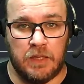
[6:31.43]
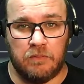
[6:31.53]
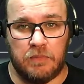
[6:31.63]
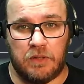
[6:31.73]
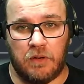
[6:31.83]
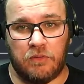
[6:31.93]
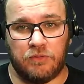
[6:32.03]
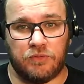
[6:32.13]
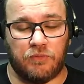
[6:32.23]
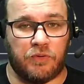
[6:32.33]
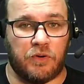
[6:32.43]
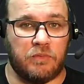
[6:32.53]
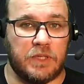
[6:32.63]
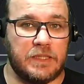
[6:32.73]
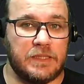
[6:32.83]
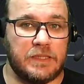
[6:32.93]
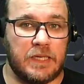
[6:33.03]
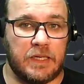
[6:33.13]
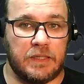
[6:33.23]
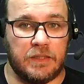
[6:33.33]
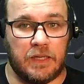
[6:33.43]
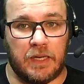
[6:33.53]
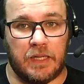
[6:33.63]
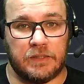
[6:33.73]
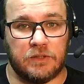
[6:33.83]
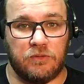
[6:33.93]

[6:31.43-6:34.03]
because from inside the class